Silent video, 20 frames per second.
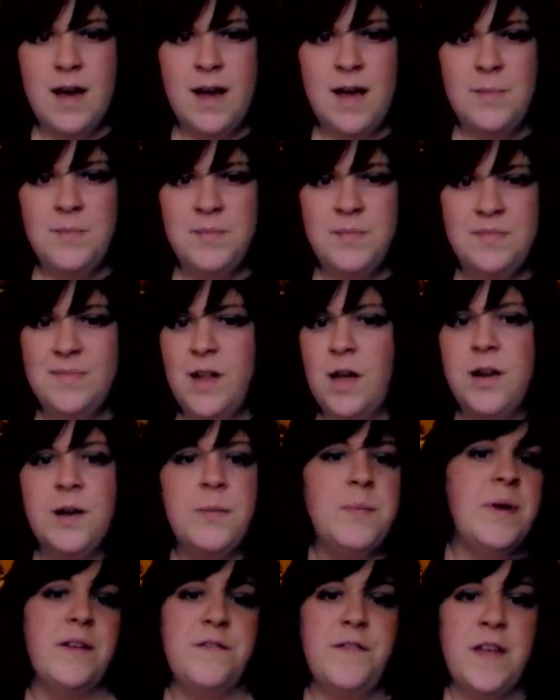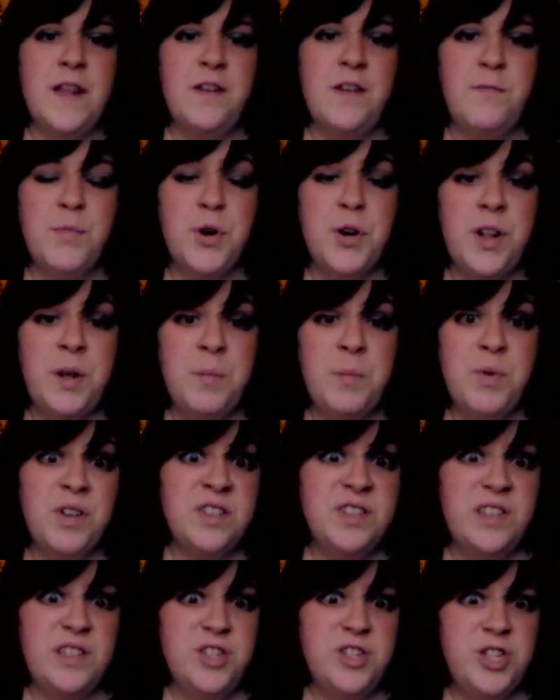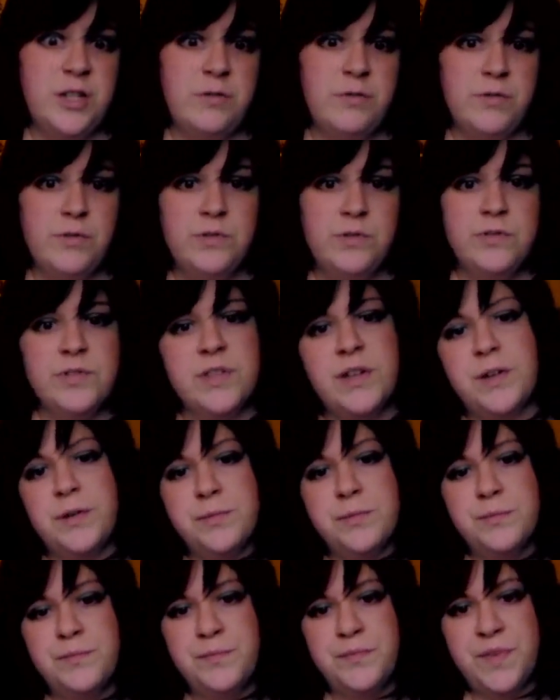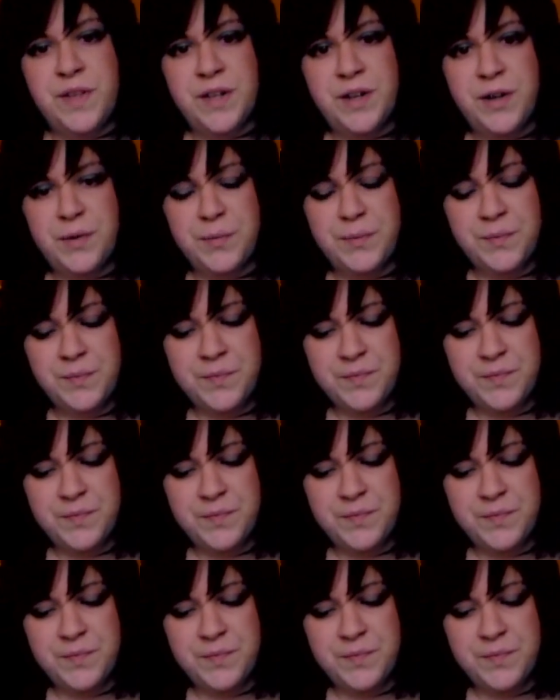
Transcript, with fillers: I'm not a big fan of burning books in general, so, you know,